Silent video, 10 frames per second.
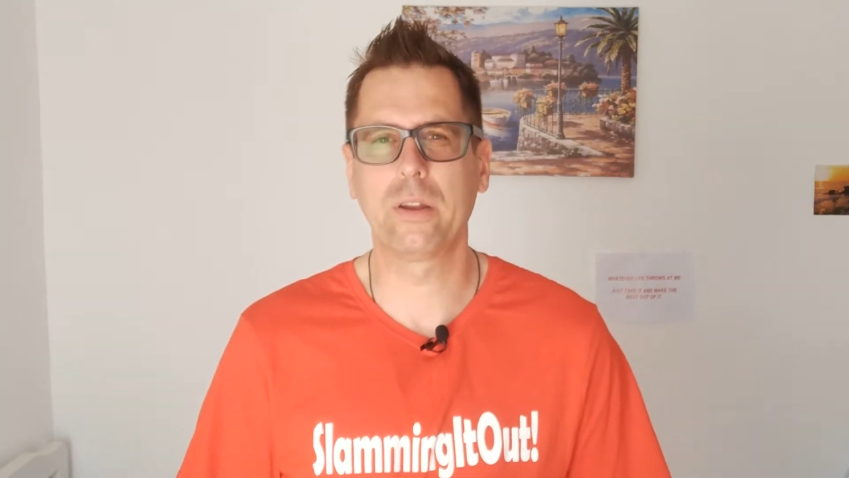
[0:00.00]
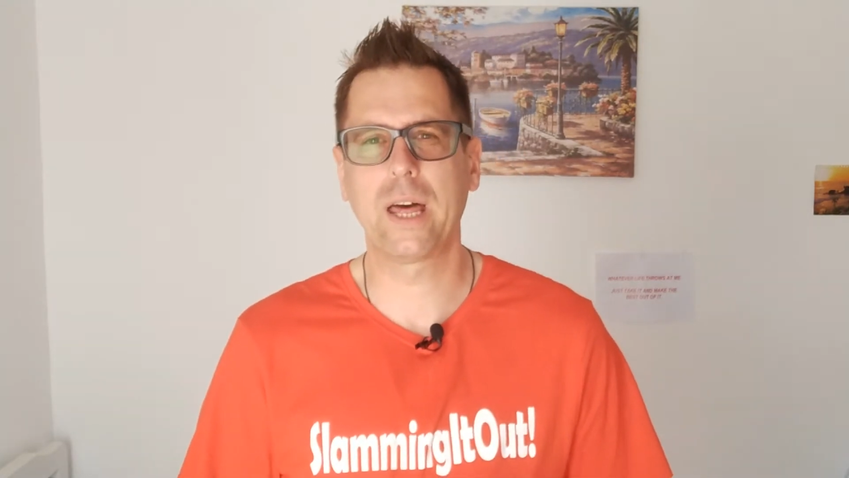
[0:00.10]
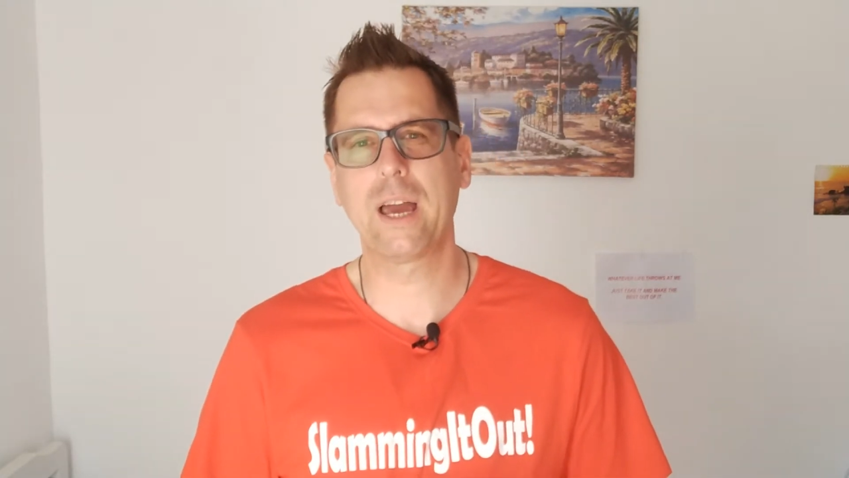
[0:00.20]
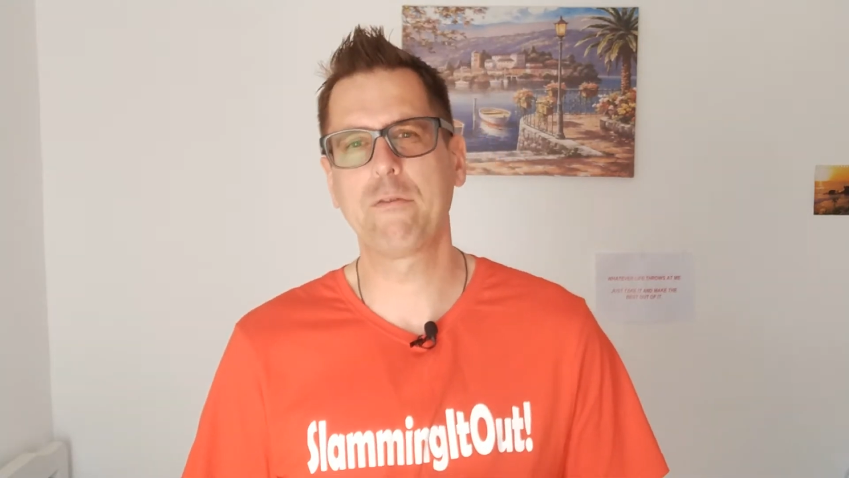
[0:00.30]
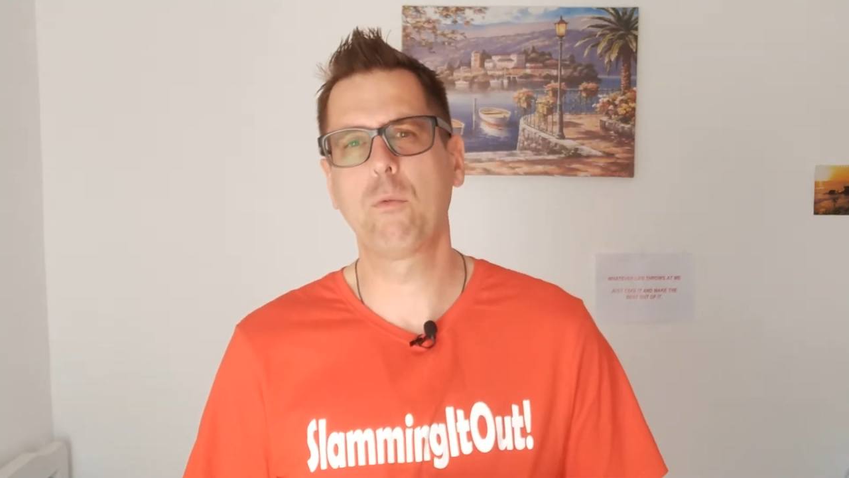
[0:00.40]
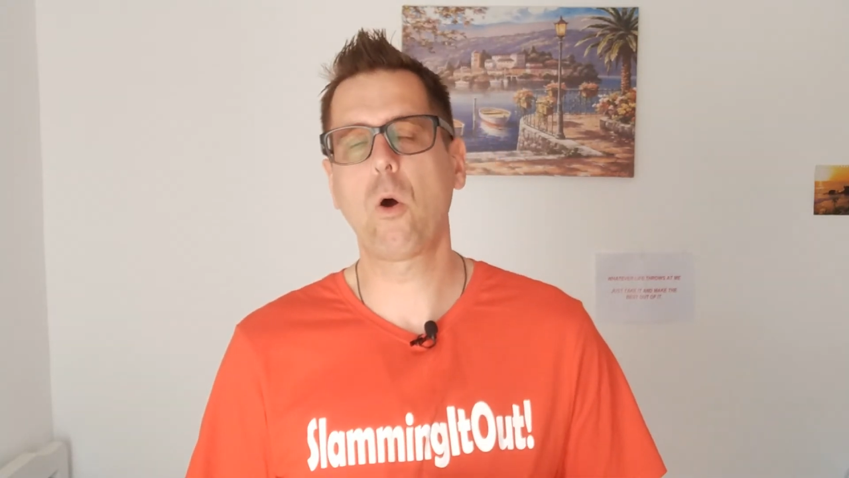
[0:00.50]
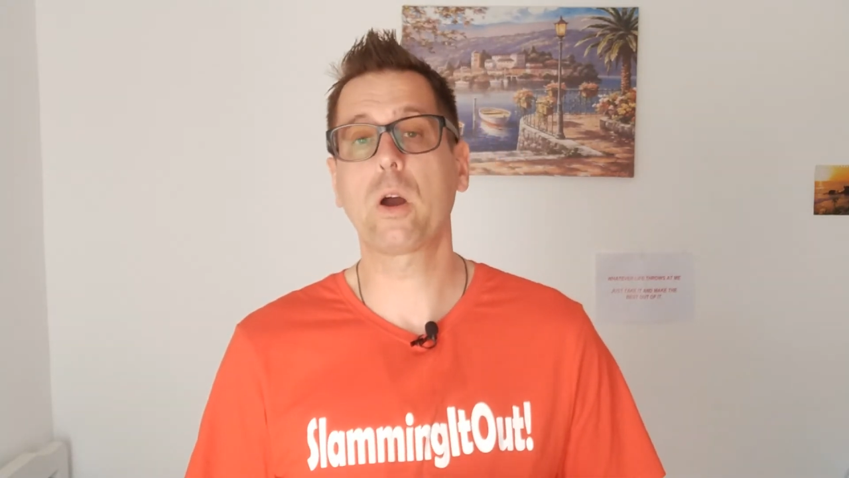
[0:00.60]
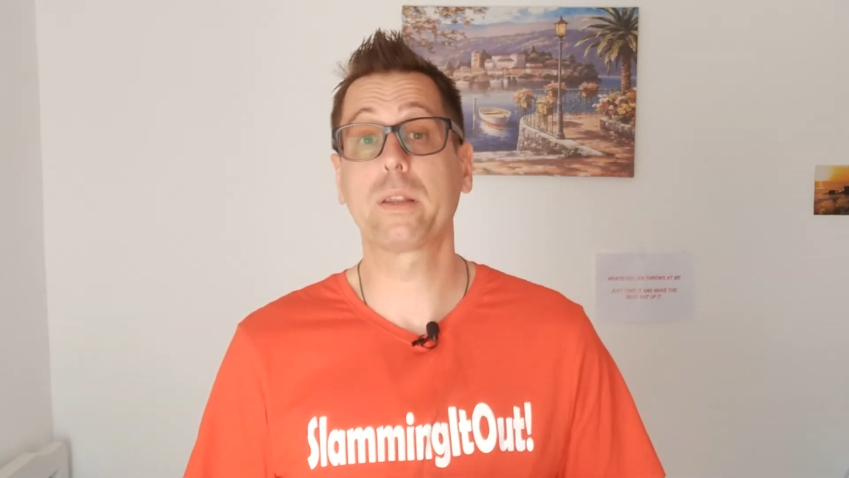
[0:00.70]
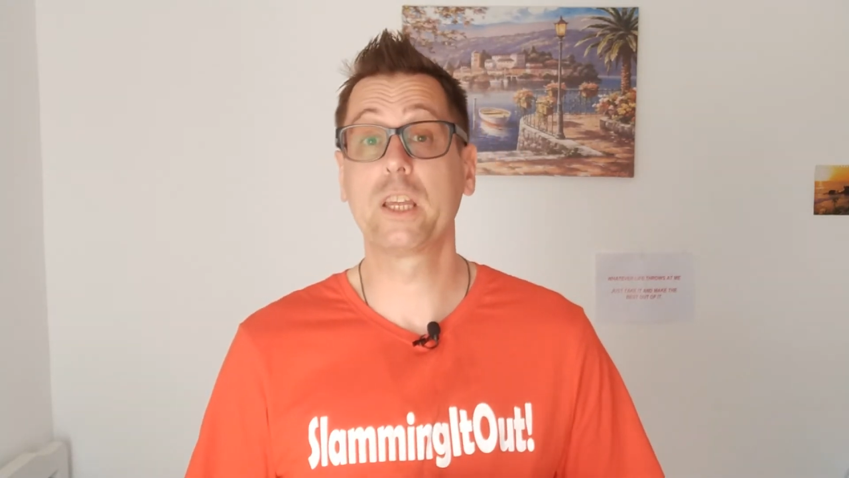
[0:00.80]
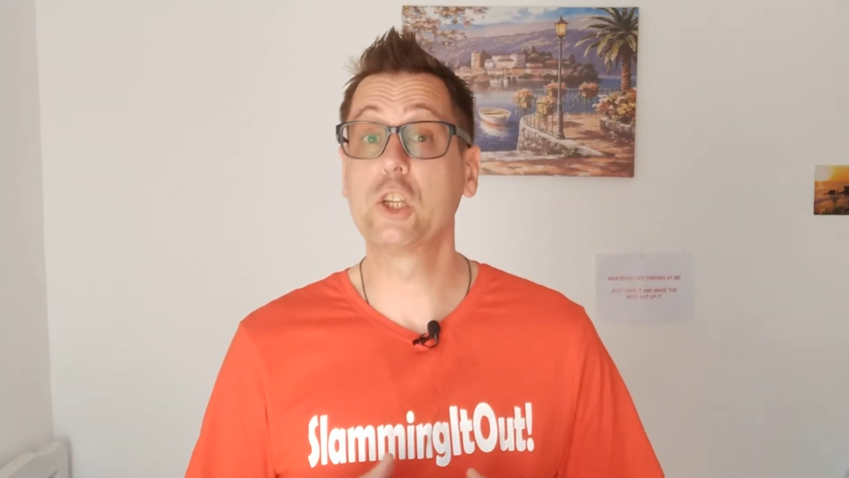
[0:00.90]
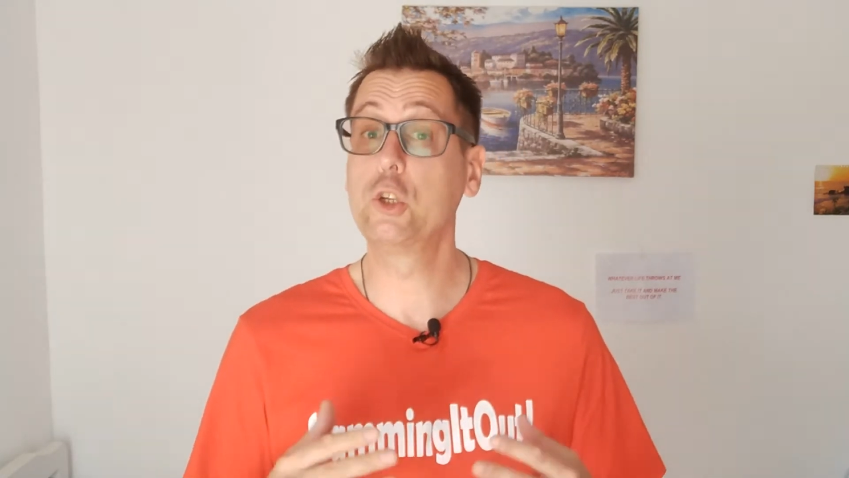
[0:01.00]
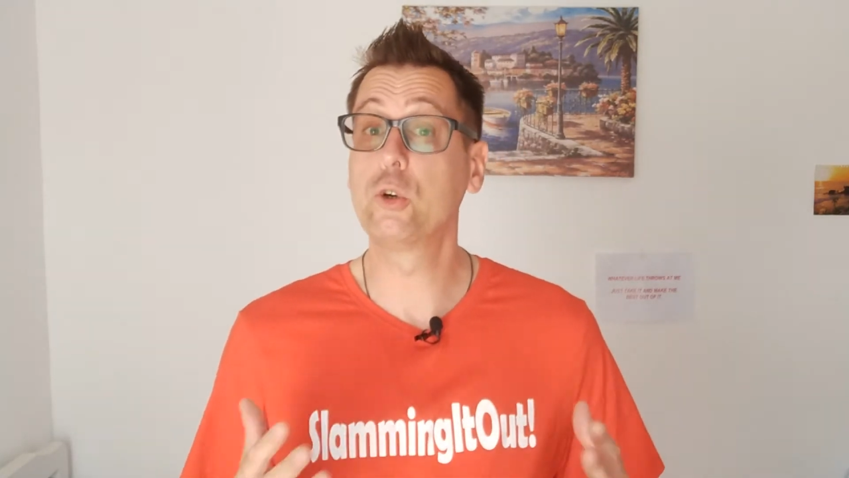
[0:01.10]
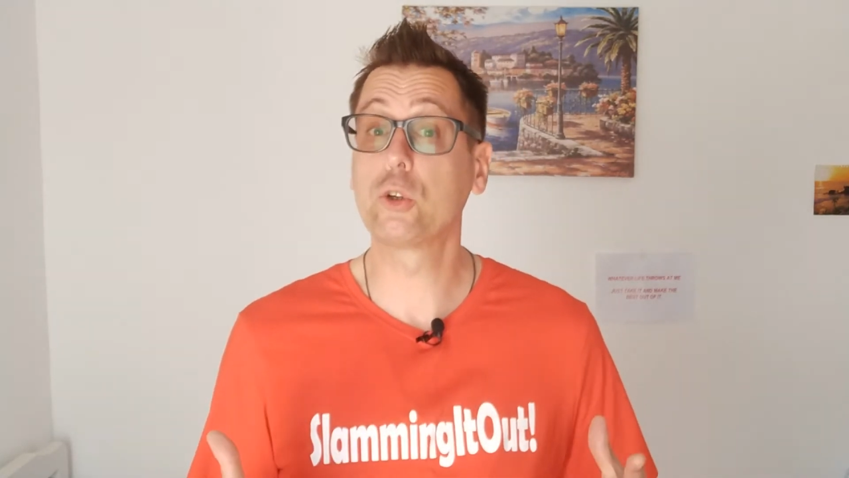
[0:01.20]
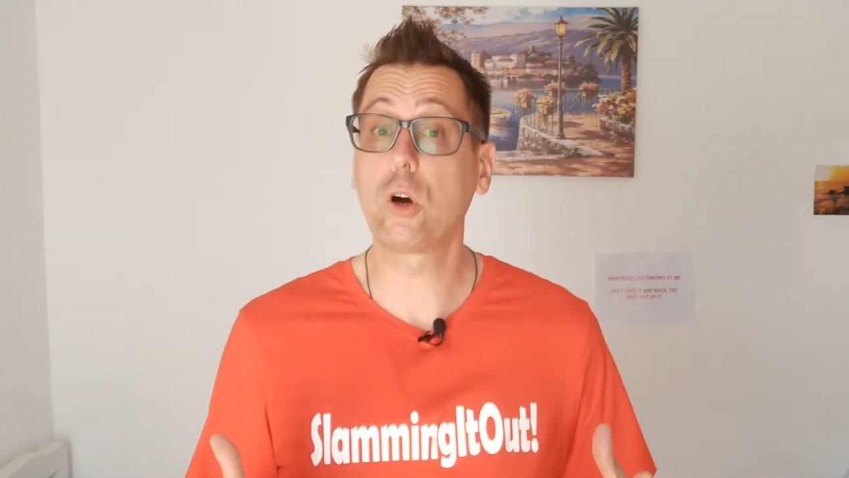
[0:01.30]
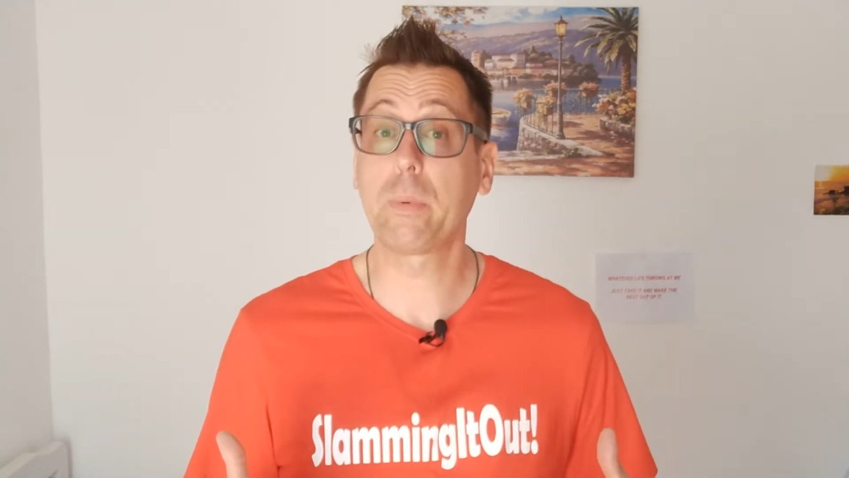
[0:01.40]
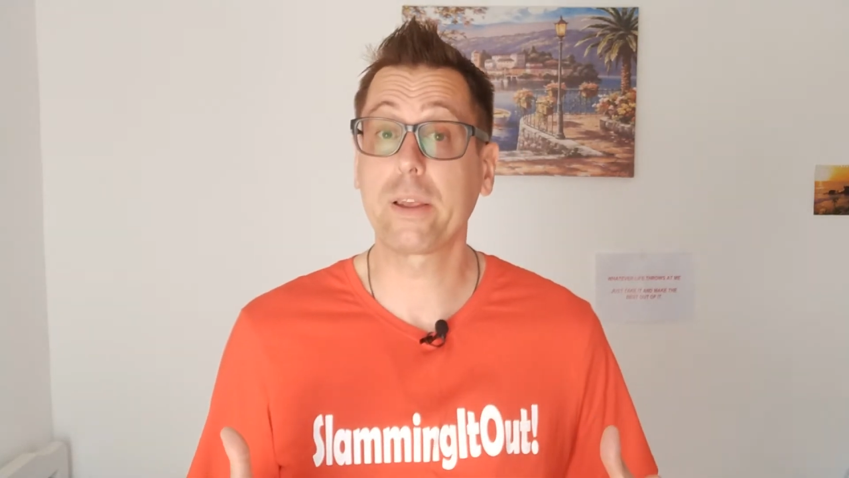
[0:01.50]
and I've worked in Europe.